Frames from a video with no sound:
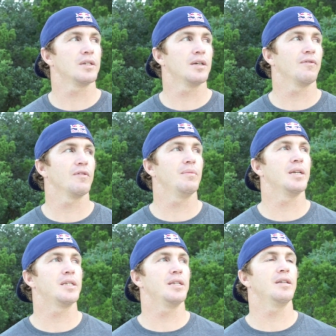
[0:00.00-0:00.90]
it's good for me
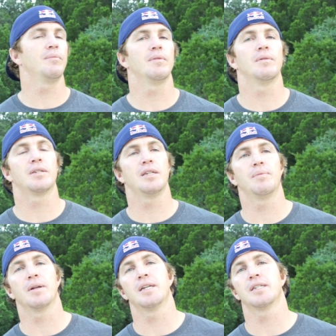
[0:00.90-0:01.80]
to see see
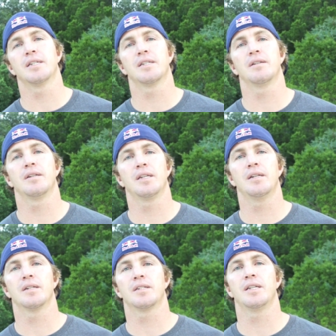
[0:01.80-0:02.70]
places and
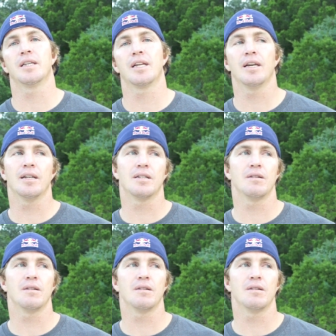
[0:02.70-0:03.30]
you know see the kids,